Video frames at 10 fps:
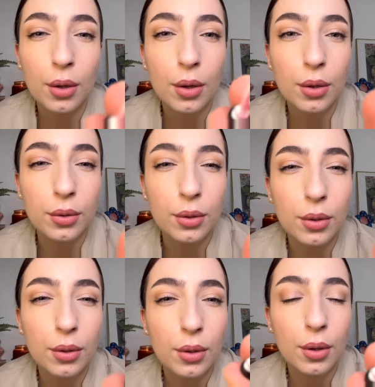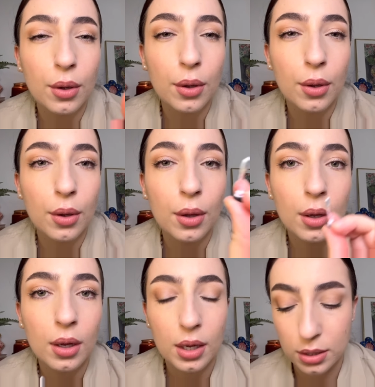on
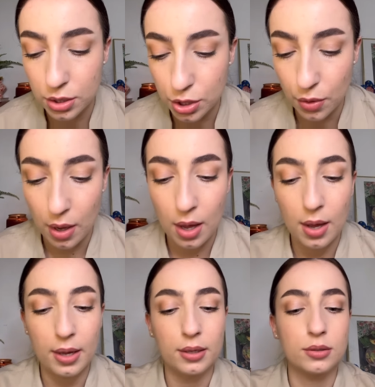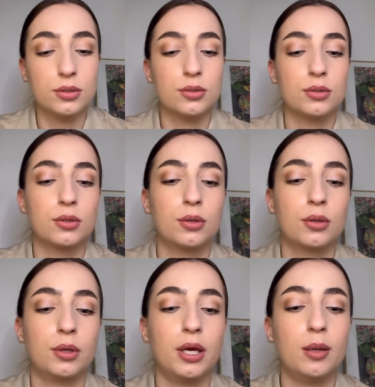under your eyes.
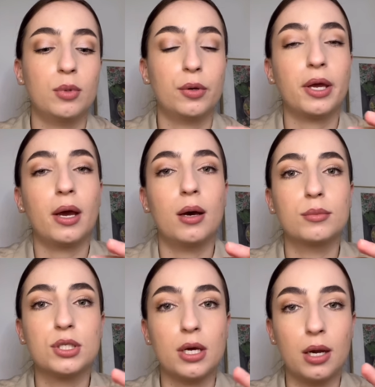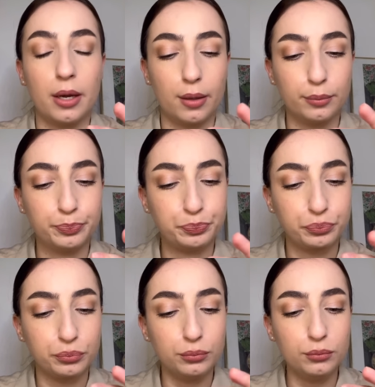Keep looking up, darling.
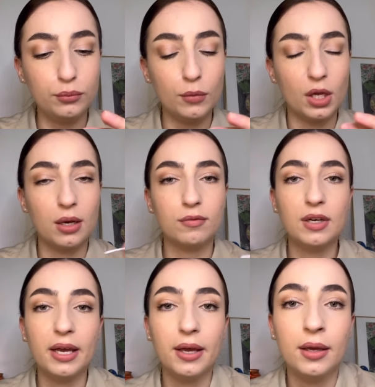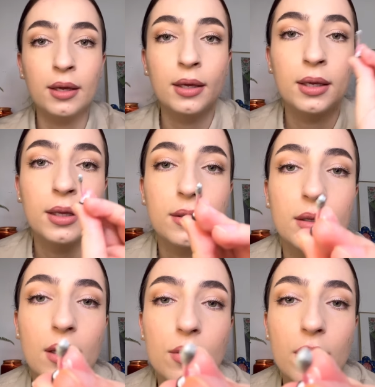Lovely. The
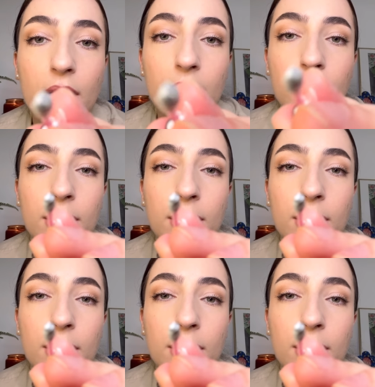other eye.